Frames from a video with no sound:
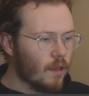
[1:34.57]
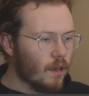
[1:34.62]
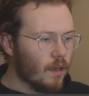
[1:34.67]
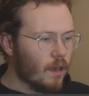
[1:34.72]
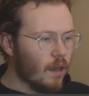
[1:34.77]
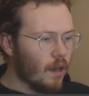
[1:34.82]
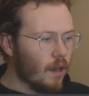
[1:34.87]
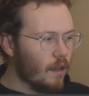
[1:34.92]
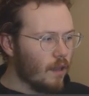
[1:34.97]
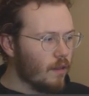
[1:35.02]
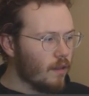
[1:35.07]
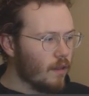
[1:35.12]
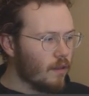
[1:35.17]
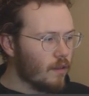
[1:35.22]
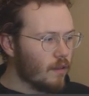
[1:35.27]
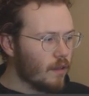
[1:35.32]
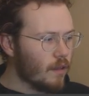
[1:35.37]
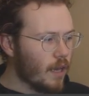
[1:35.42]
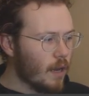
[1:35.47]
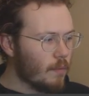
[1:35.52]
And then
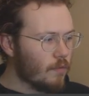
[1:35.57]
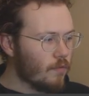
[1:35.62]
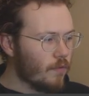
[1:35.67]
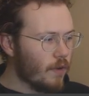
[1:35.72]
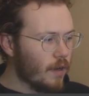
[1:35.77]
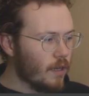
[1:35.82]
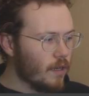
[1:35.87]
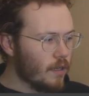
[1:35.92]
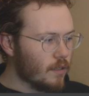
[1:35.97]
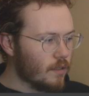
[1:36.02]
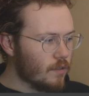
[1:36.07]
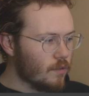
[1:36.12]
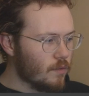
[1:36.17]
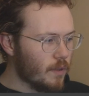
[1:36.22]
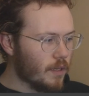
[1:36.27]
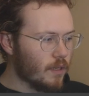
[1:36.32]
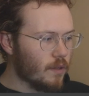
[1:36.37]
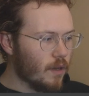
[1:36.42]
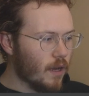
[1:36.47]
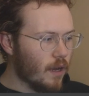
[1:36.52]
the cabin radius. We
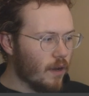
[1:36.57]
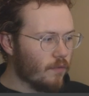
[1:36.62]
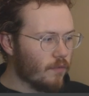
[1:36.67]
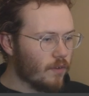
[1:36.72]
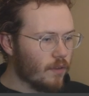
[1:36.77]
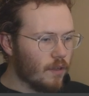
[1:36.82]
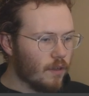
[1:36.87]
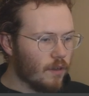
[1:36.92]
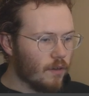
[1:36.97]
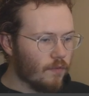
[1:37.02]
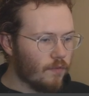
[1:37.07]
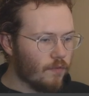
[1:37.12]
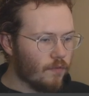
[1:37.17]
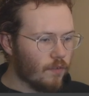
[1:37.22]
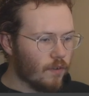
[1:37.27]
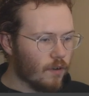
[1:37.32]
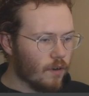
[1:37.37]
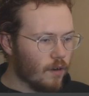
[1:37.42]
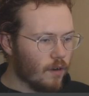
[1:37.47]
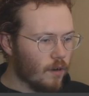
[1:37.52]
can do everything
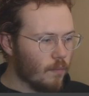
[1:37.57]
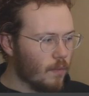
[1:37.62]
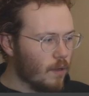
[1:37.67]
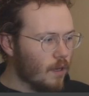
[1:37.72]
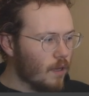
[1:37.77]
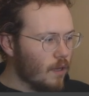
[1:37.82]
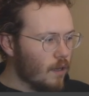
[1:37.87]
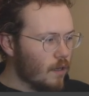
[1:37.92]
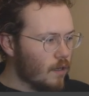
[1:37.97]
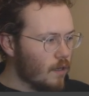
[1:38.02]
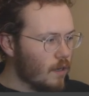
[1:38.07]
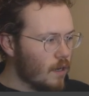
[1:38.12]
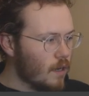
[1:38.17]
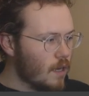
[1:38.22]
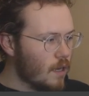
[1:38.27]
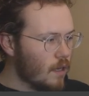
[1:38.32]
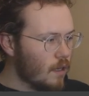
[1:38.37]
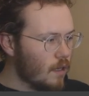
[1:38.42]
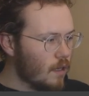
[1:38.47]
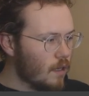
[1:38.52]
from
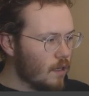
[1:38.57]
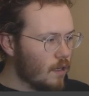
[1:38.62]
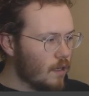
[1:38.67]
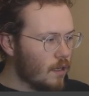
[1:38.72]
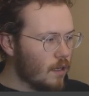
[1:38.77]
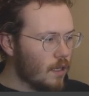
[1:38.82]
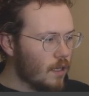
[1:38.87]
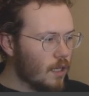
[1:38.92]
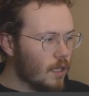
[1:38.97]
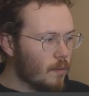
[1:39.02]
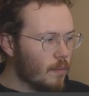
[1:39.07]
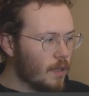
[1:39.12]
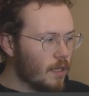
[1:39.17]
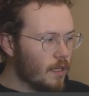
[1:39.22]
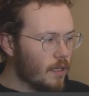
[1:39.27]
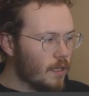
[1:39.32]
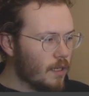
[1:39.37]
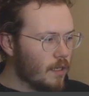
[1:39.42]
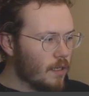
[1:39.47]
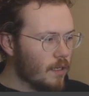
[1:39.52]
itty
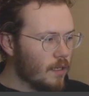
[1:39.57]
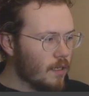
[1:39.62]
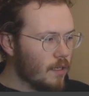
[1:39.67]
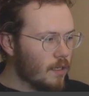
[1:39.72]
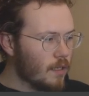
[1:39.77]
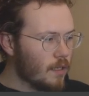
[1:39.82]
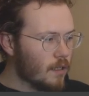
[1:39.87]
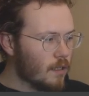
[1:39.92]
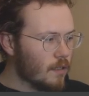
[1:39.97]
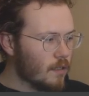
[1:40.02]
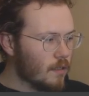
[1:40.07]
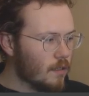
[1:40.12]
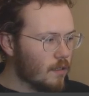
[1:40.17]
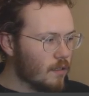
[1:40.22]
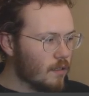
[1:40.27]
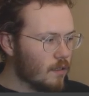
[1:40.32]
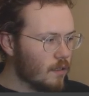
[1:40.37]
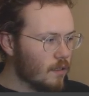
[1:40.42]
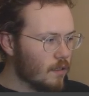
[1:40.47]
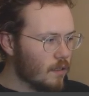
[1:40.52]
bitty little
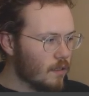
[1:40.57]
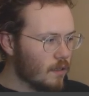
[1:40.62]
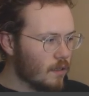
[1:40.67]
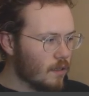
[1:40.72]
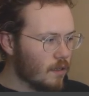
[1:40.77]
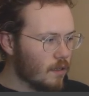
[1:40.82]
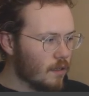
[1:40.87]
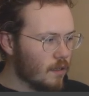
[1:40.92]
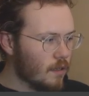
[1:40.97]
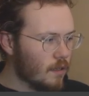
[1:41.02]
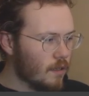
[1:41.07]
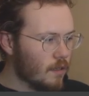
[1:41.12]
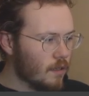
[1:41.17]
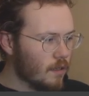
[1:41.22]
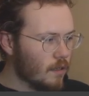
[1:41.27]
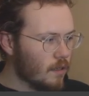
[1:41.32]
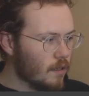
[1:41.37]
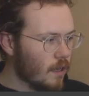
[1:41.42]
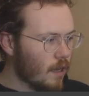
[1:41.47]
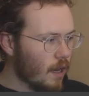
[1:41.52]

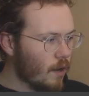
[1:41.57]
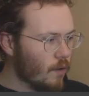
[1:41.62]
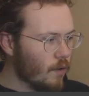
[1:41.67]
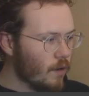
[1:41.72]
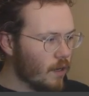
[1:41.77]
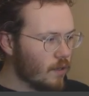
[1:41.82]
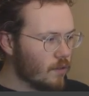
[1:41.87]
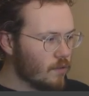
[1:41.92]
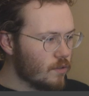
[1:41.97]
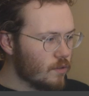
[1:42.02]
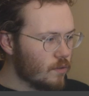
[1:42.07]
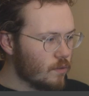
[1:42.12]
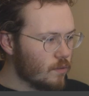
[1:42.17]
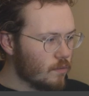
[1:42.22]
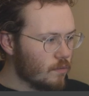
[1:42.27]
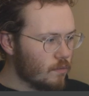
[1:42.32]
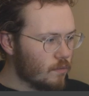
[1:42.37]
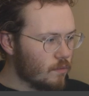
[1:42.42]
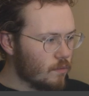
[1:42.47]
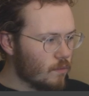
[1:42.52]
outhouse
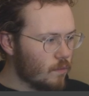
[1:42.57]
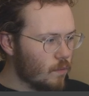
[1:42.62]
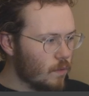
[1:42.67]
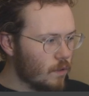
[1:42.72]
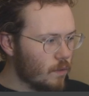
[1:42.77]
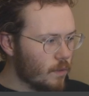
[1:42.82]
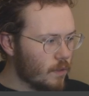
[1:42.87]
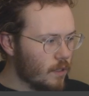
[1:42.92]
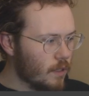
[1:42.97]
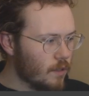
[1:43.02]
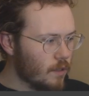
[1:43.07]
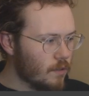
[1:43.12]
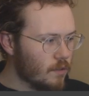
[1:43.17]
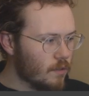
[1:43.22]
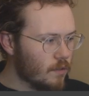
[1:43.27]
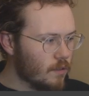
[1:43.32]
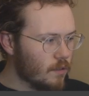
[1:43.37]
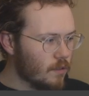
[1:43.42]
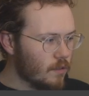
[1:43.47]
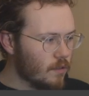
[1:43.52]
with windows
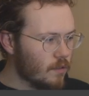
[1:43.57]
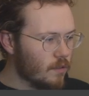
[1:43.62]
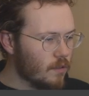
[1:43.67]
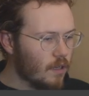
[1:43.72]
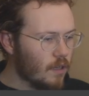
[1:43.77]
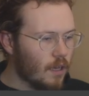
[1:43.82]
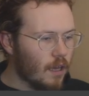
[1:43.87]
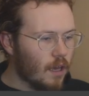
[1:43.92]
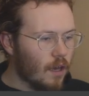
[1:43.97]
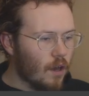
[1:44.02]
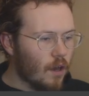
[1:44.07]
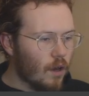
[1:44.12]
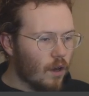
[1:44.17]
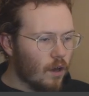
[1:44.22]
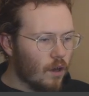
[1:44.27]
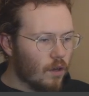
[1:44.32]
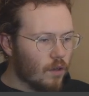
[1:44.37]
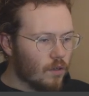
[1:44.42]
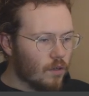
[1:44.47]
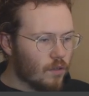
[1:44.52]

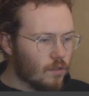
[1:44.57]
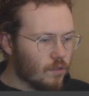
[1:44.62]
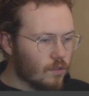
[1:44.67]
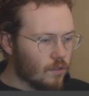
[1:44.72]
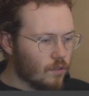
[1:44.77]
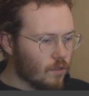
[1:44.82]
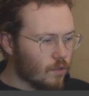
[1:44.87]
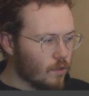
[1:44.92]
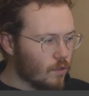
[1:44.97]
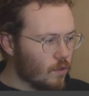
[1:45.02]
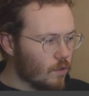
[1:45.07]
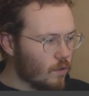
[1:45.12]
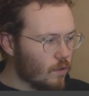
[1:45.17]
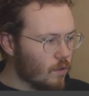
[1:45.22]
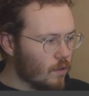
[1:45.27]
to